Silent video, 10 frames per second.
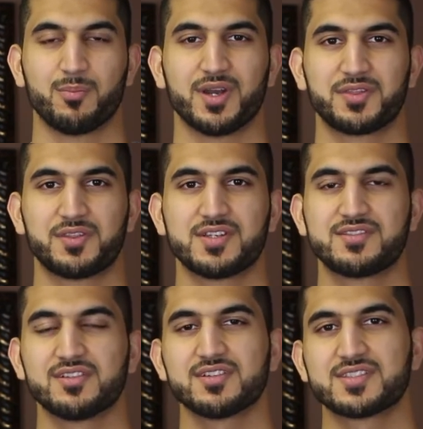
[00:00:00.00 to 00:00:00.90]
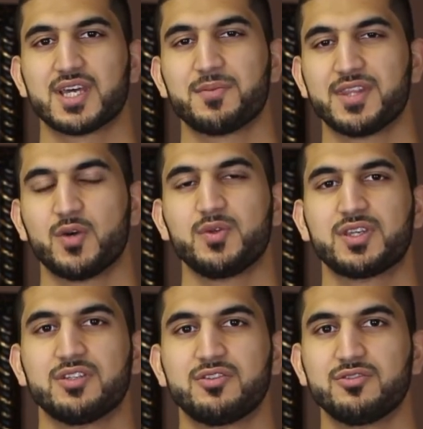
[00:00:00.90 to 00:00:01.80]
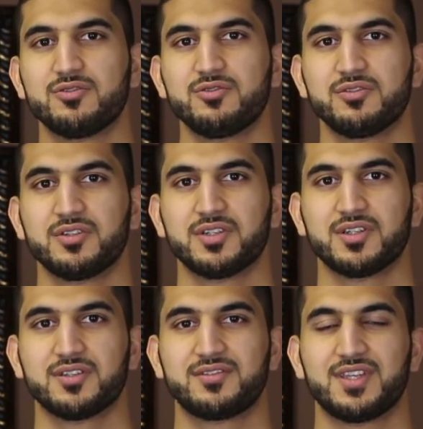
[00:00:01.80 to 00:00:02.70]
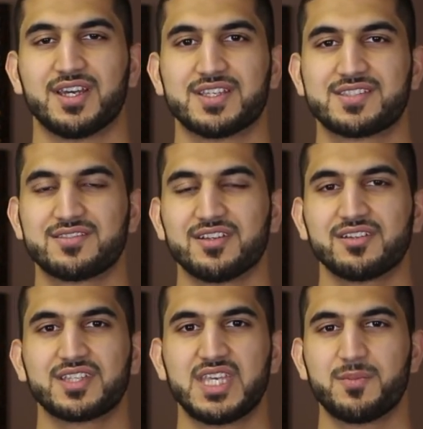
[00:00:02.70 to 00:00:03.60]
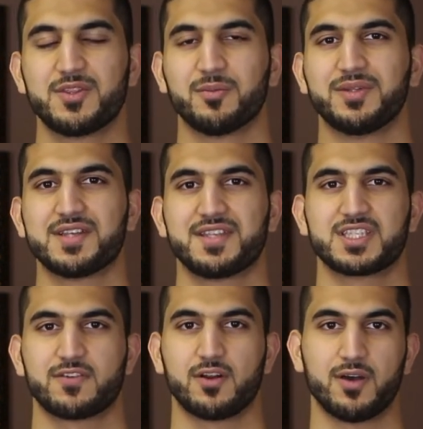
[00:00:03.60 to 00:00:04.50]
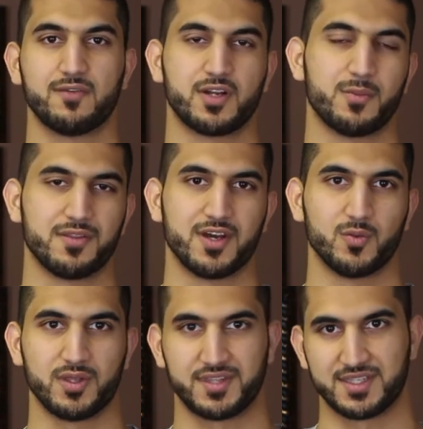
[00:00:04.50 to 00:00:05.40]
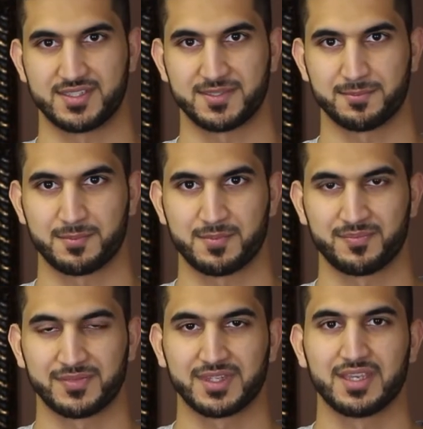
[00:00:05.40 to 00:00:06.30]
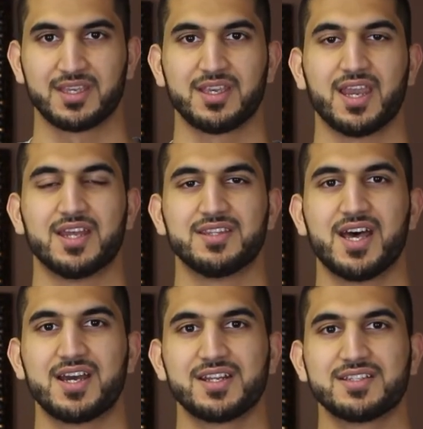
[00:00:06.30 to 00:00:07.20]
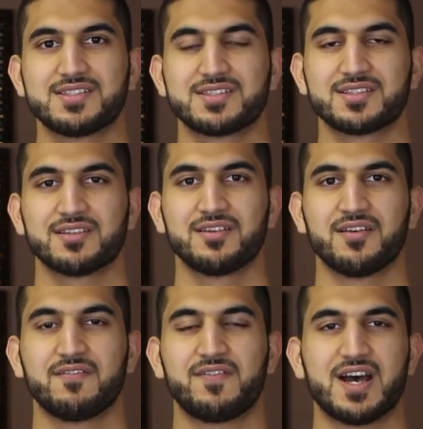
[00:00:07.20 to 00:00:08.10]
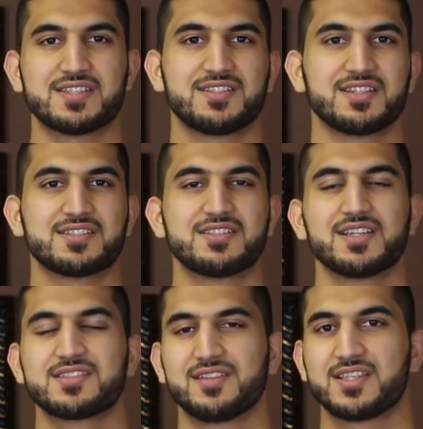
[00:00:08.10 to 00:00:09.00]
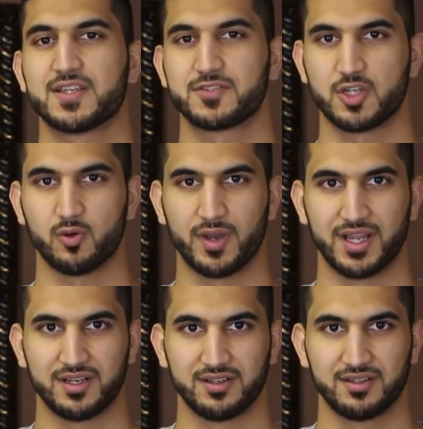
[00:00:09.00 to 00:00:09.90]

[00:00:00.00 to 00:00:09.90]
but there's still something that we can do to still keep the blessings of Ramadan with us, and that is fasting 6 days of Shawwal.